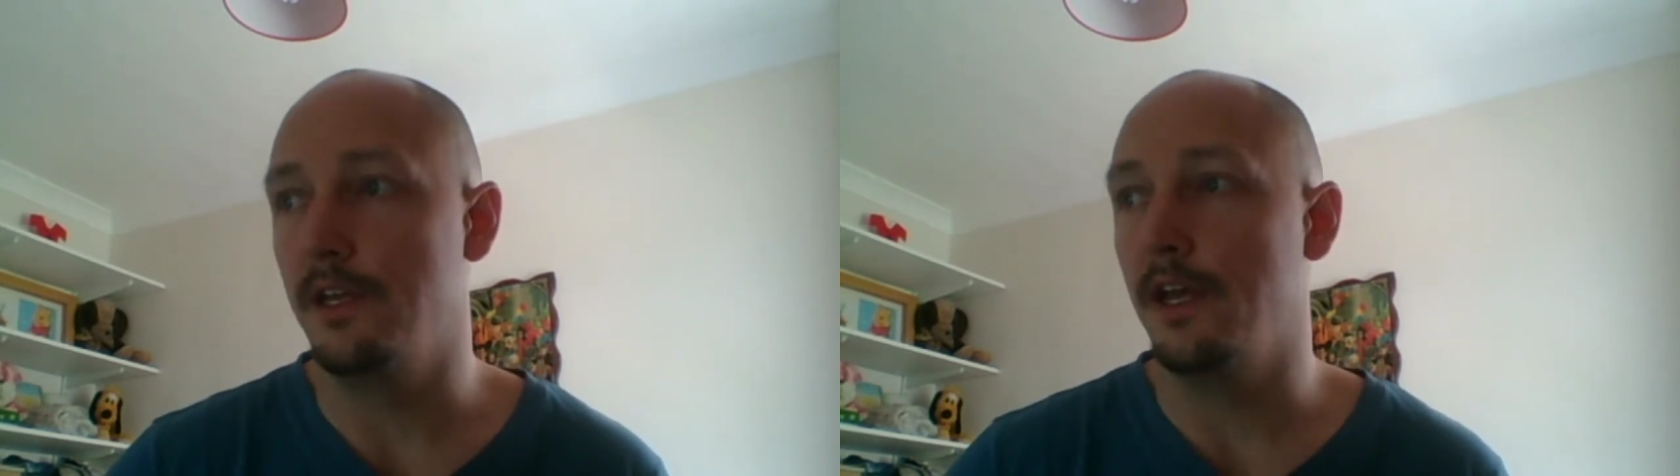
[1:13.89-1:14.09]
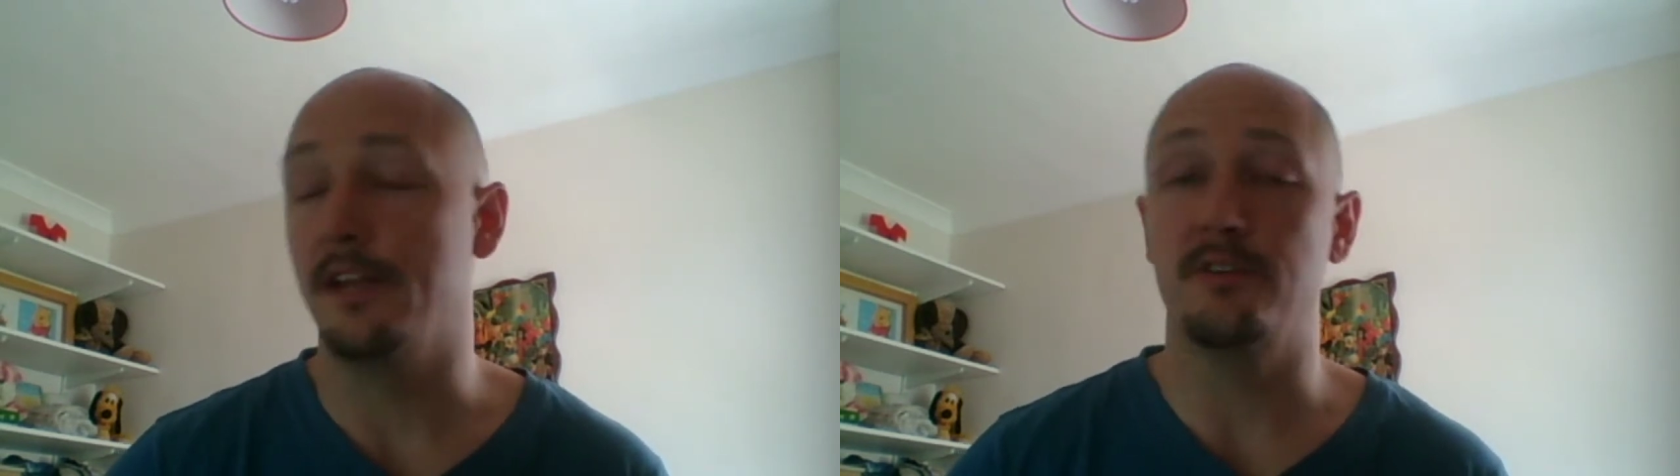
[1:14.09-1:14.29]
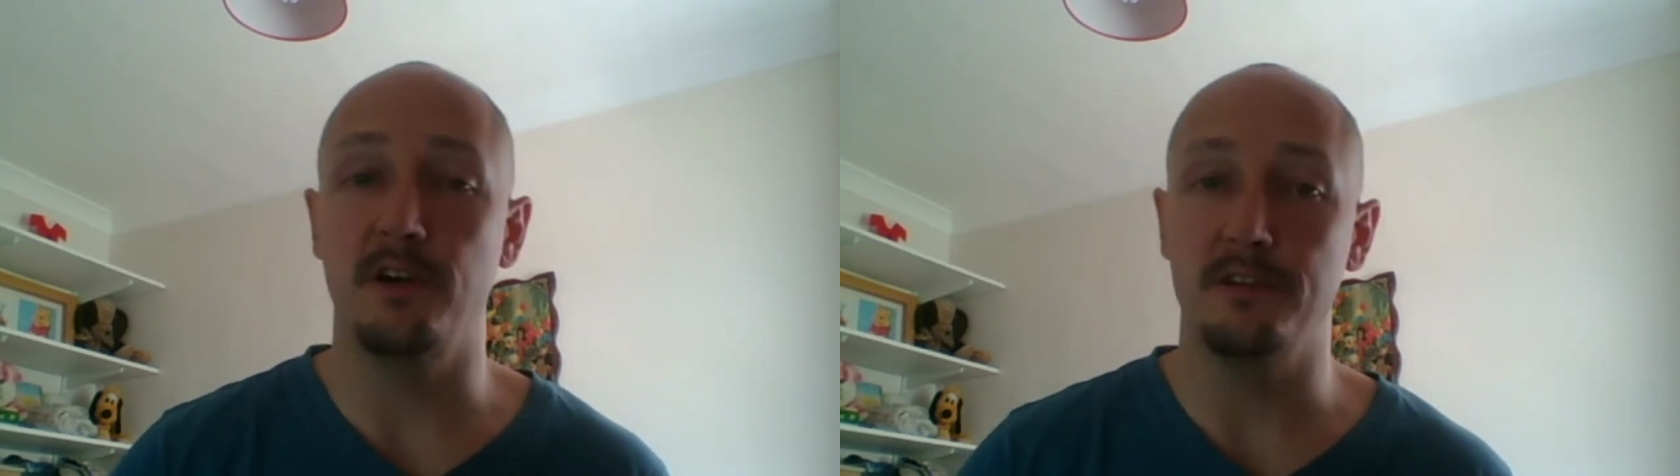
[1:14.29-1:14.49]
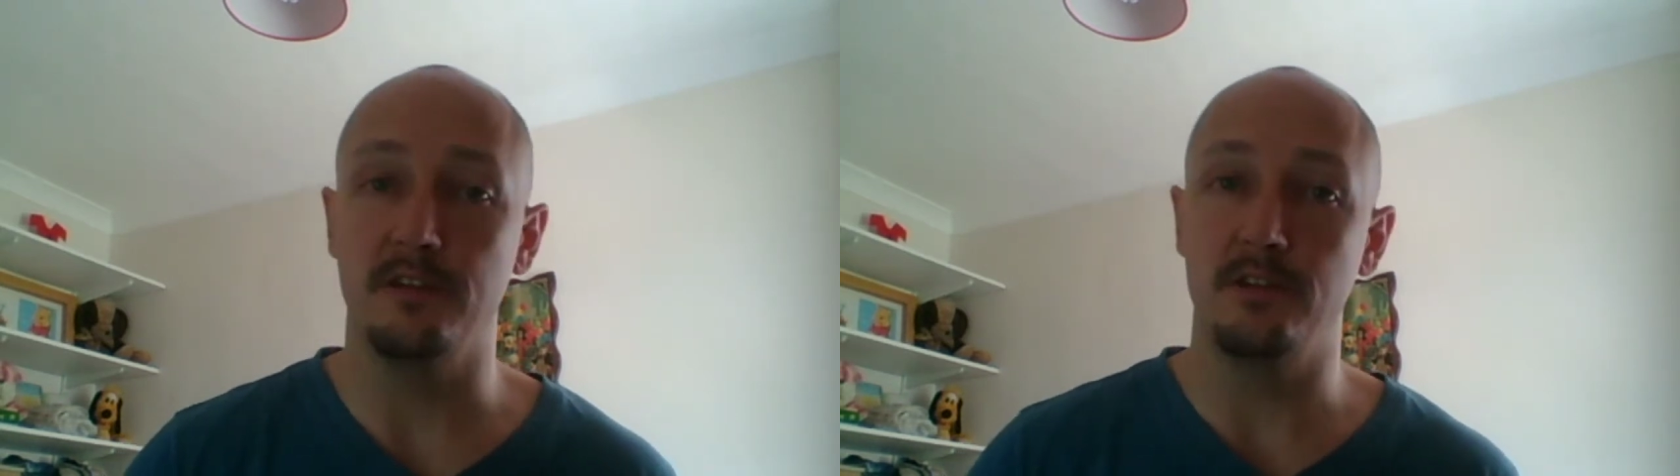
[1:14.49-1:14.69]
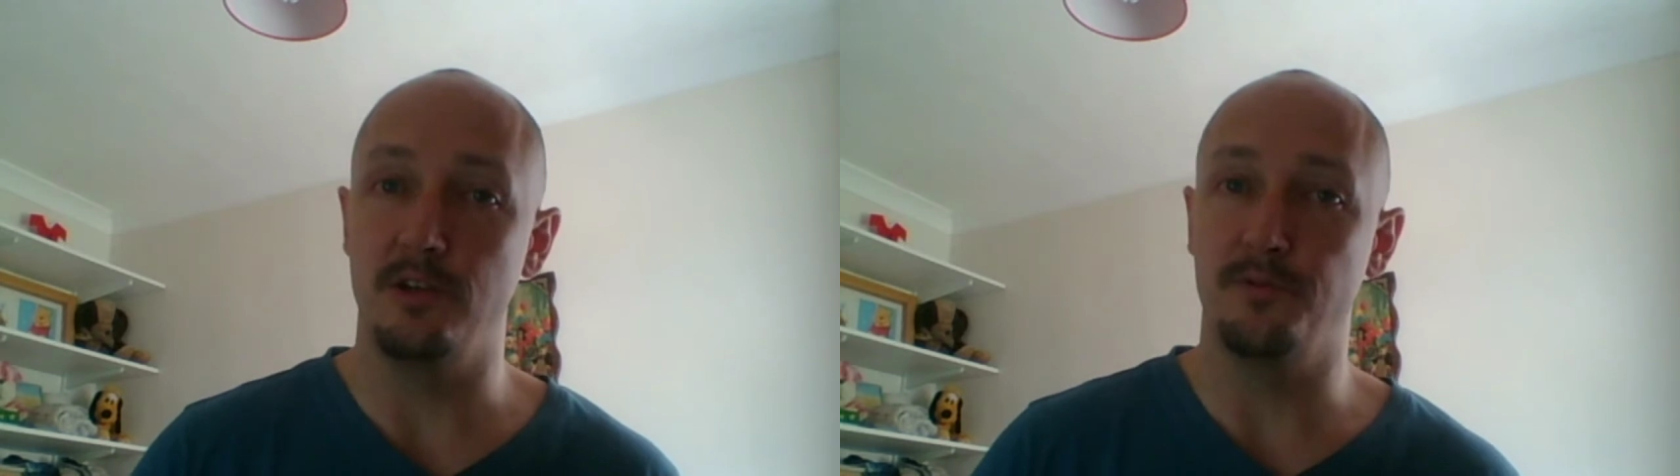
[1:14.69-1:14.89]
And it's great that
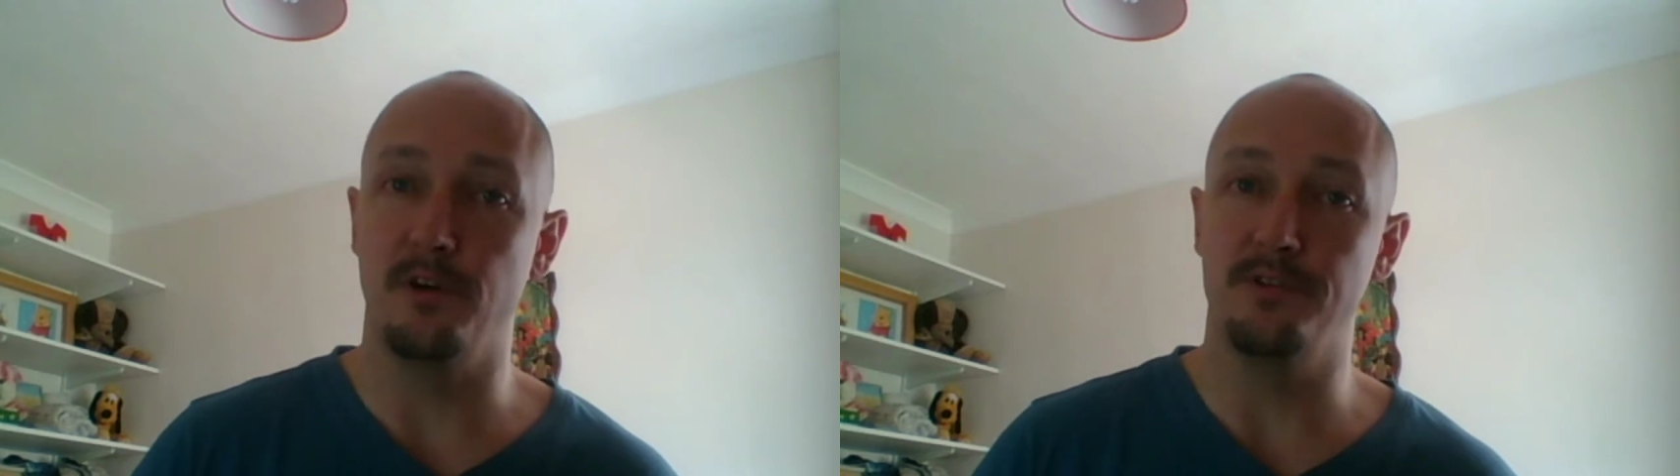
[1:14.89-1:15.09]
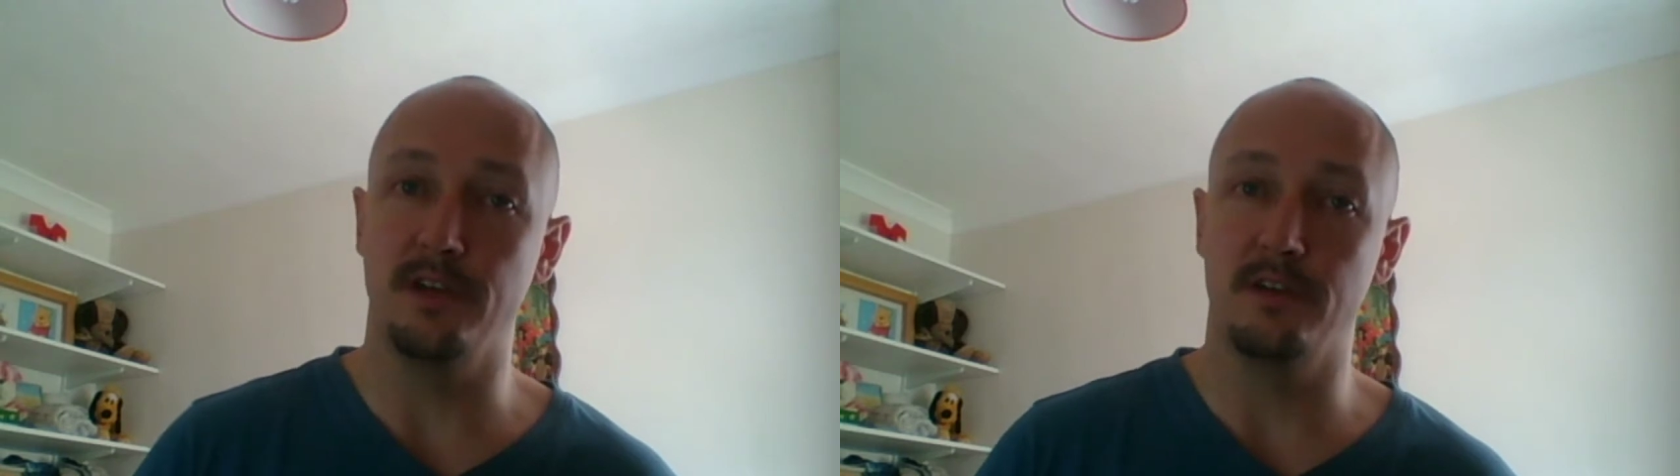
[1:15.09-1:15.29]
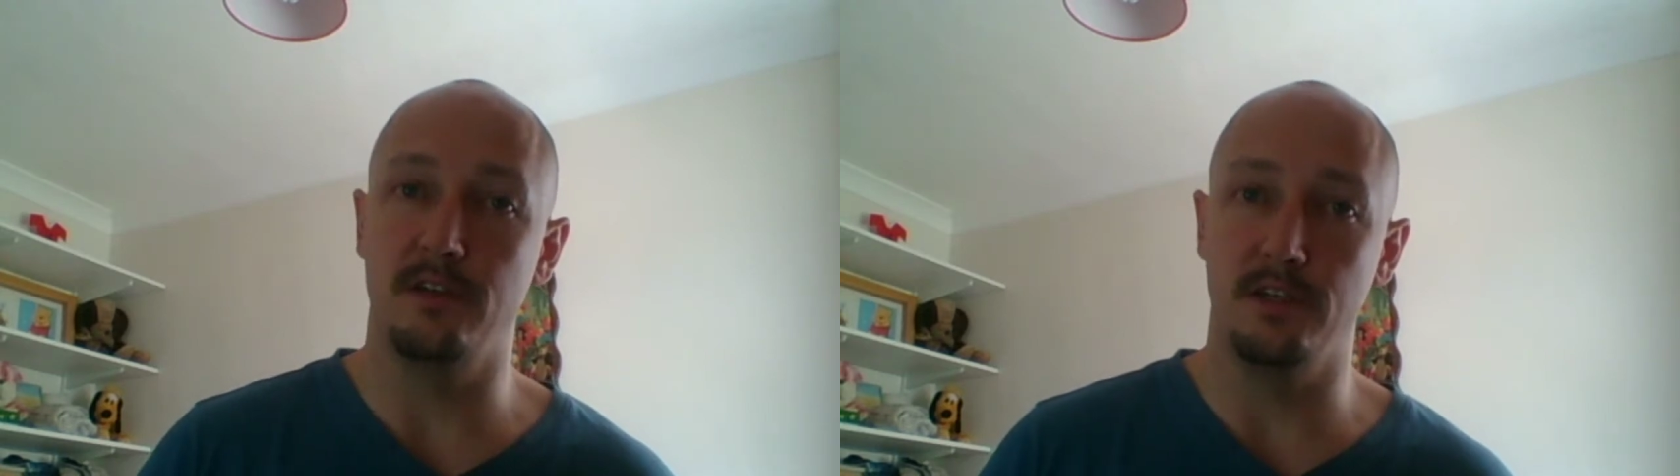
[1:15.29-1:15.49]
the new project